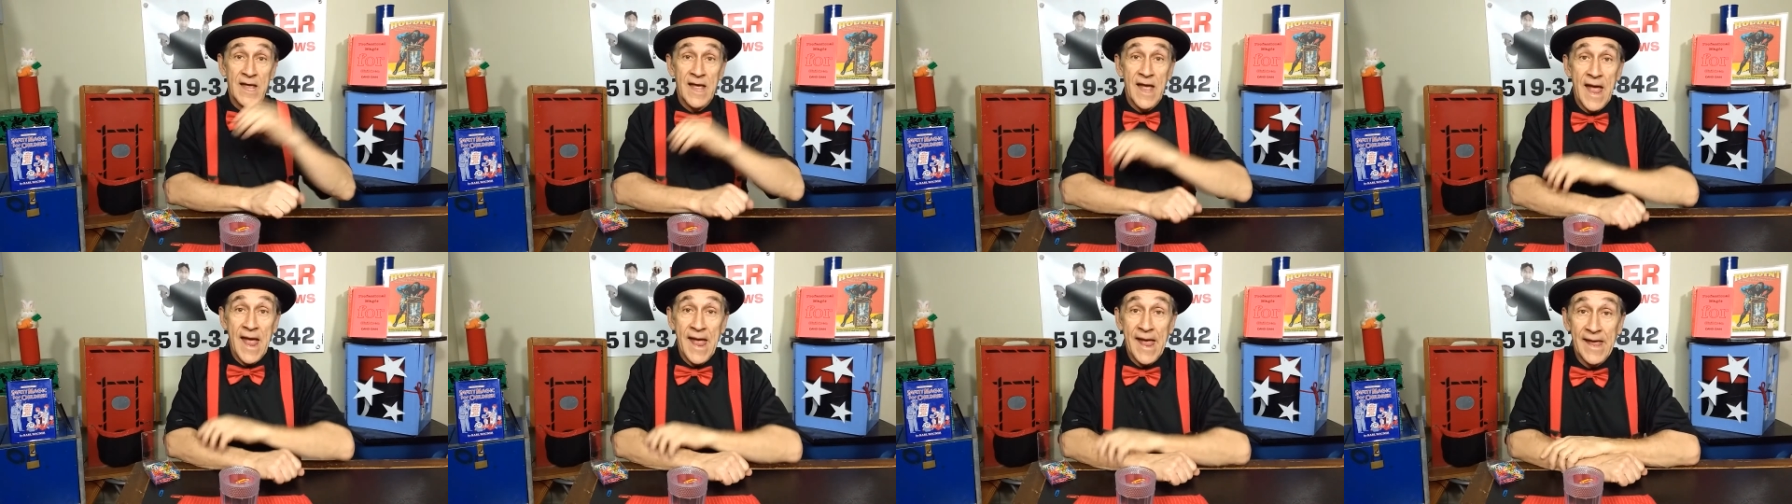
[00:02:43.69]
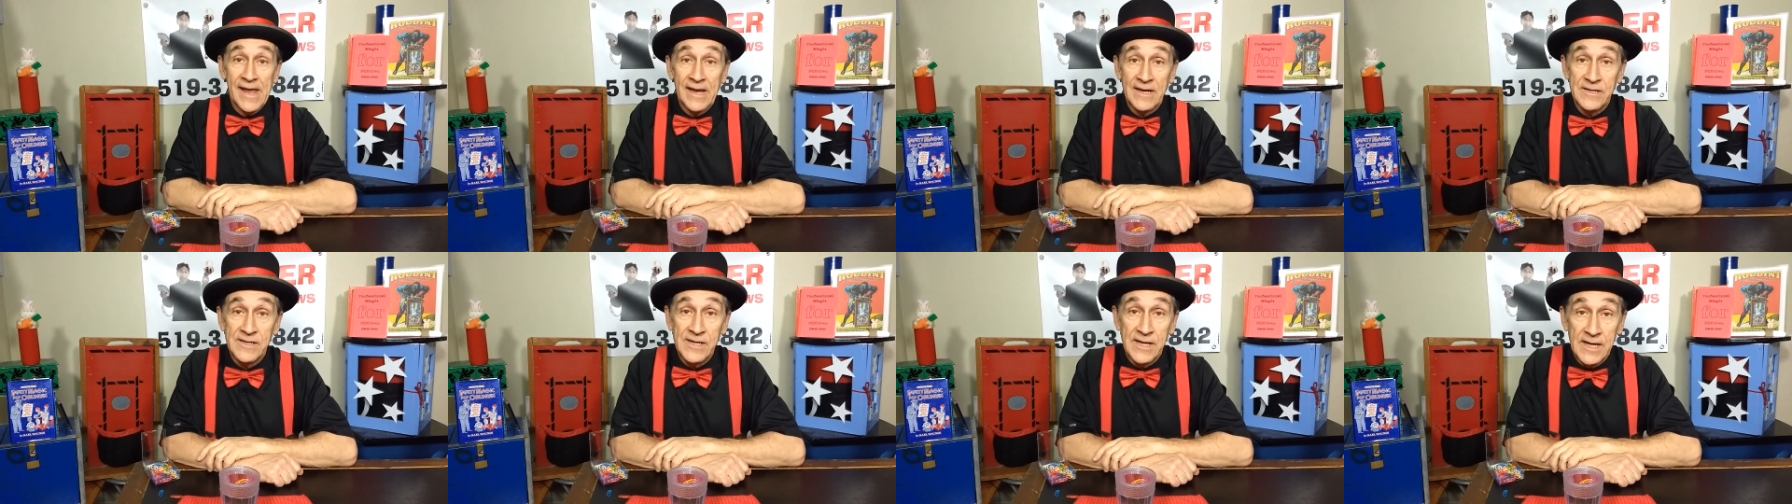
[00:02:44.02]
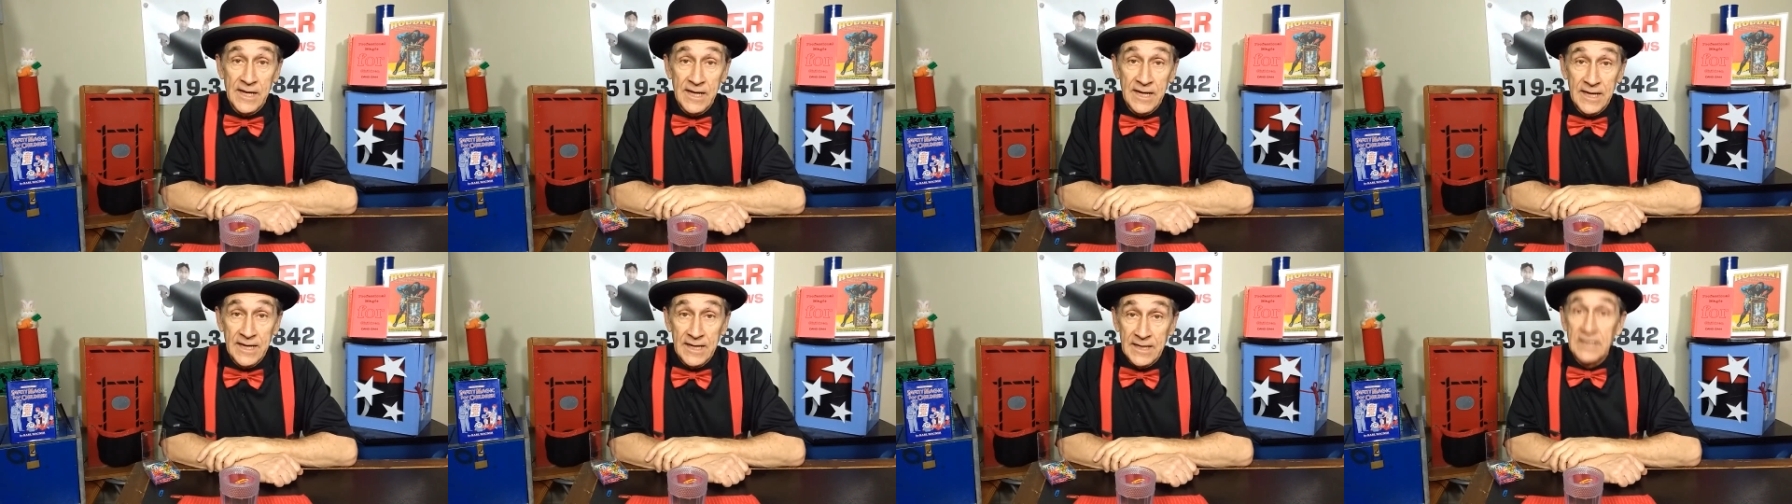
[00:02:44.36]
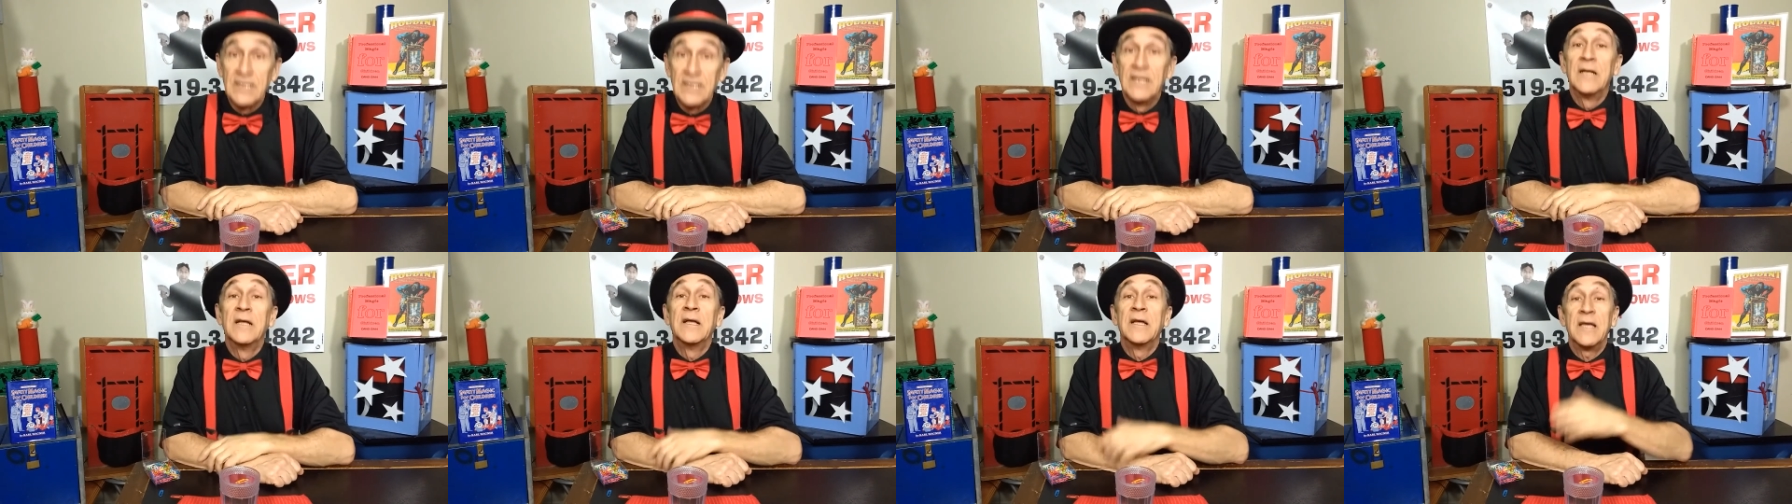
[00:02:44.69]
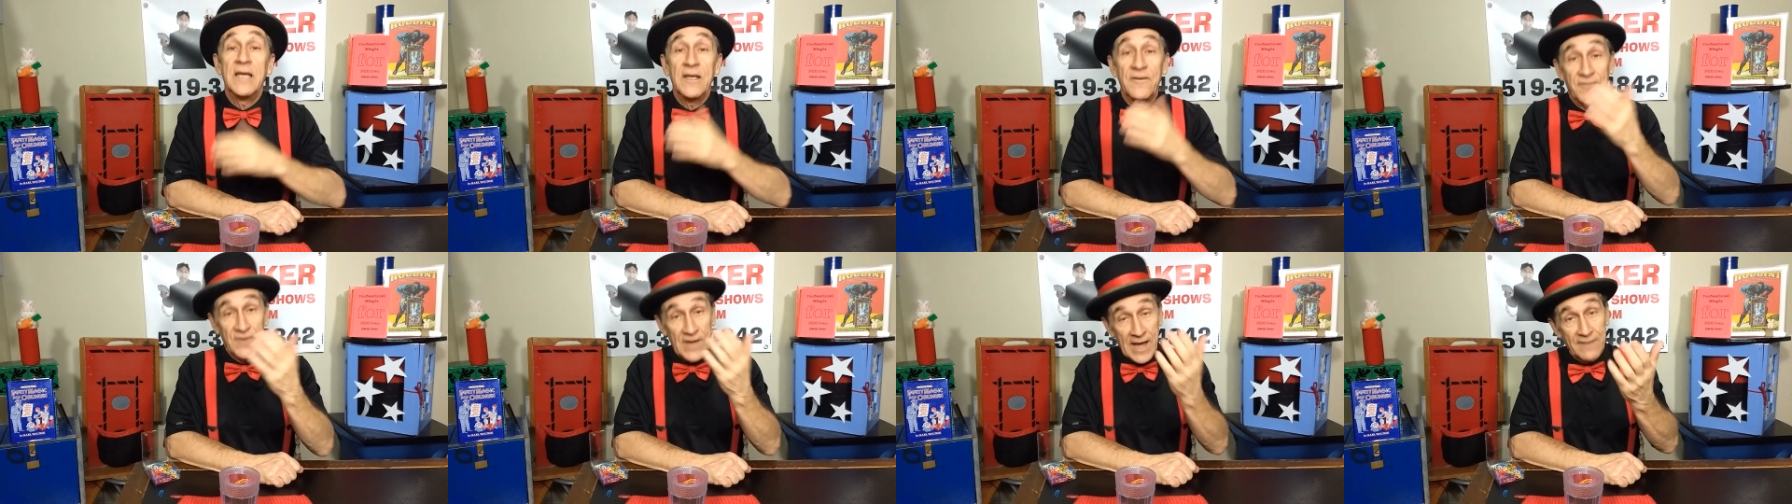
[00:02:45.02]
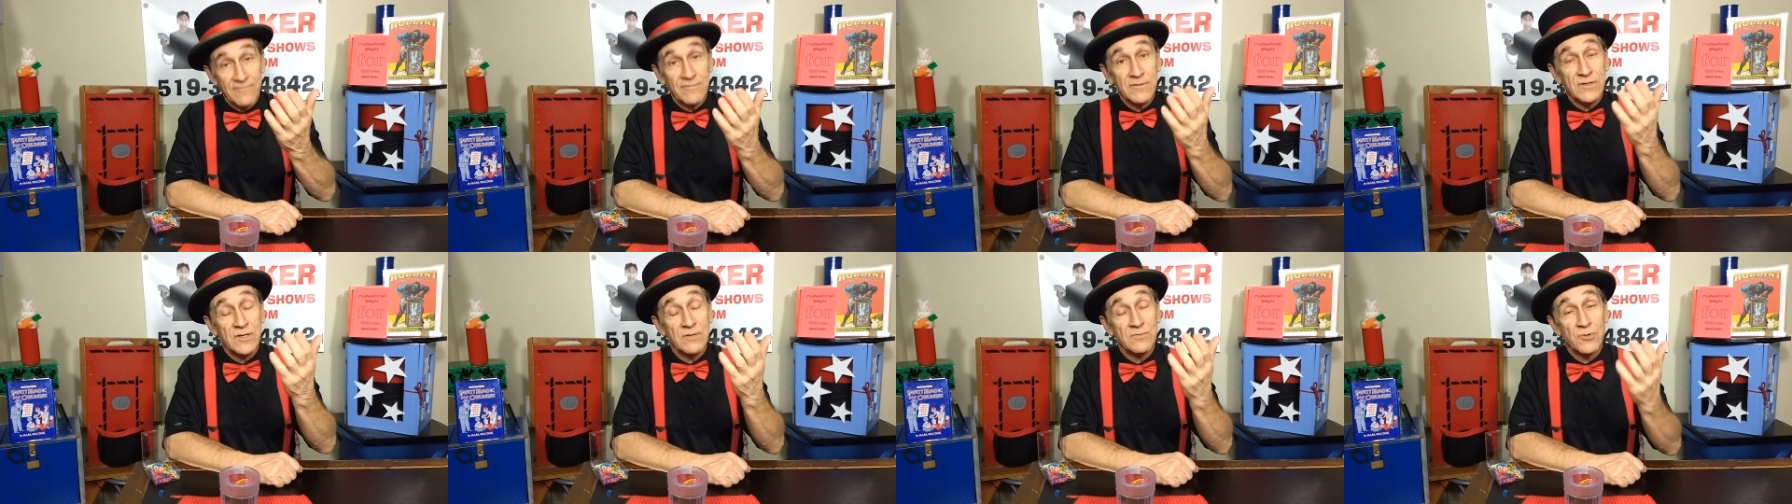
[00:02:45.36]
And uh, if you
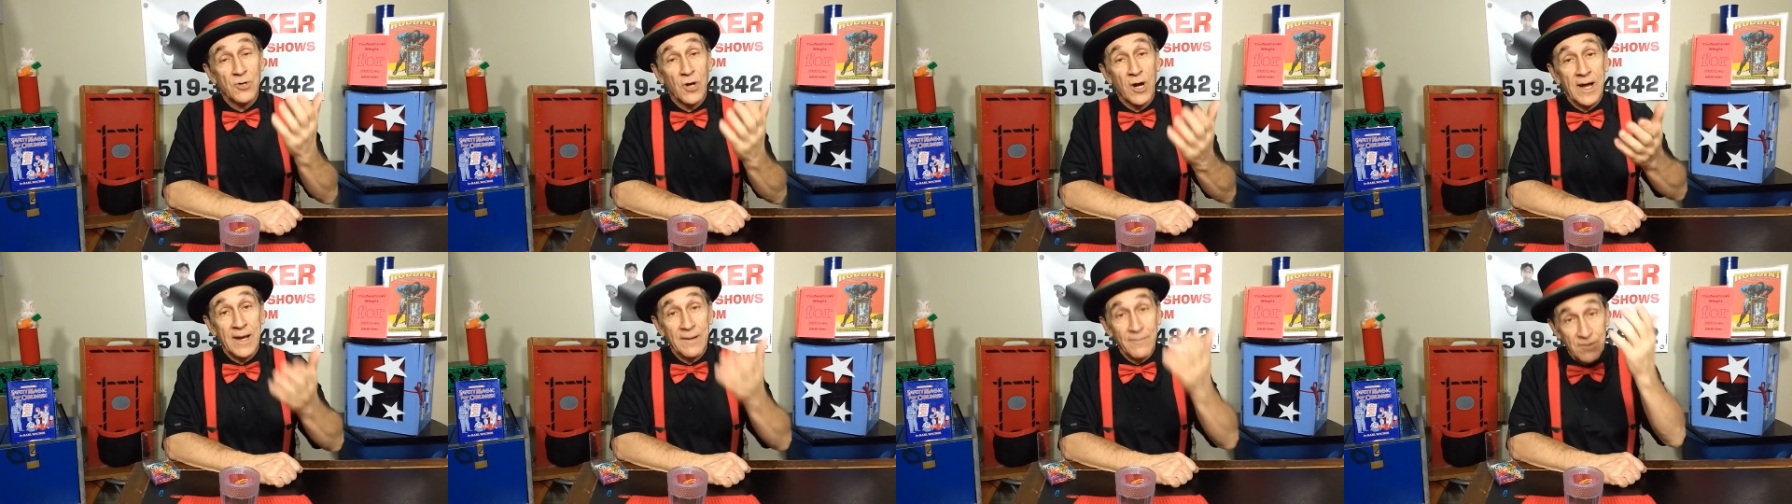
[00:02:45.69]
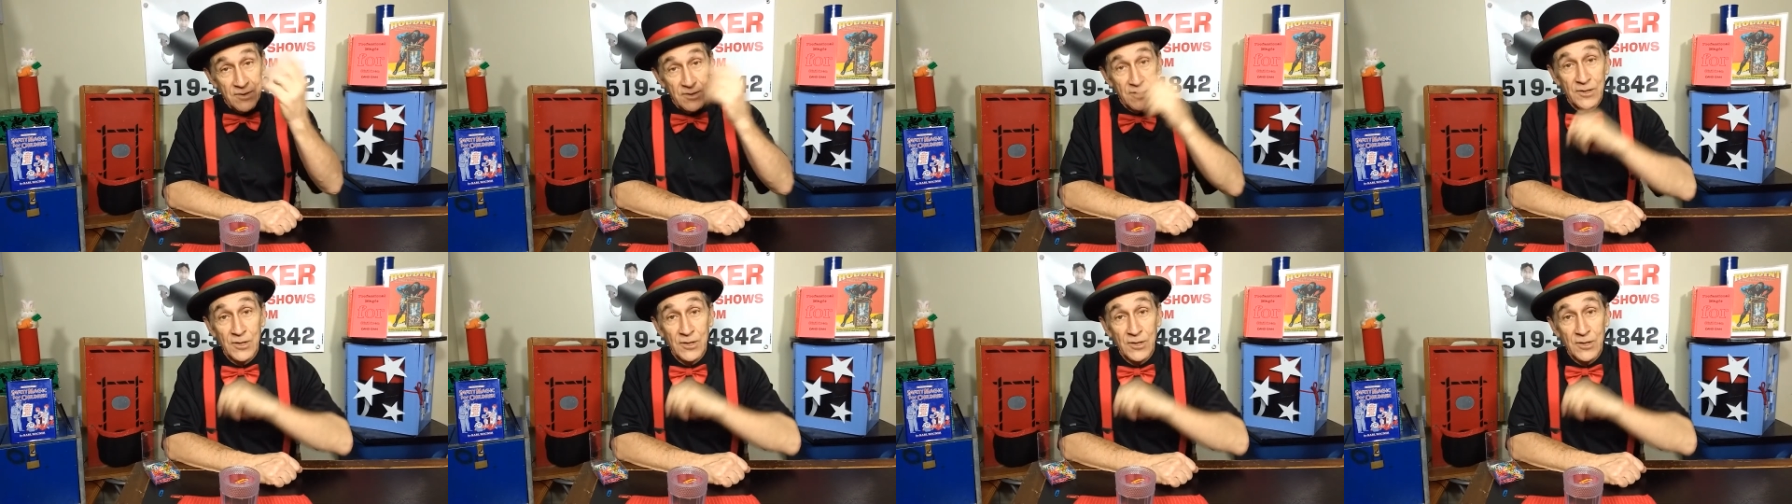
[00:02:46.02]
haven't subscribed,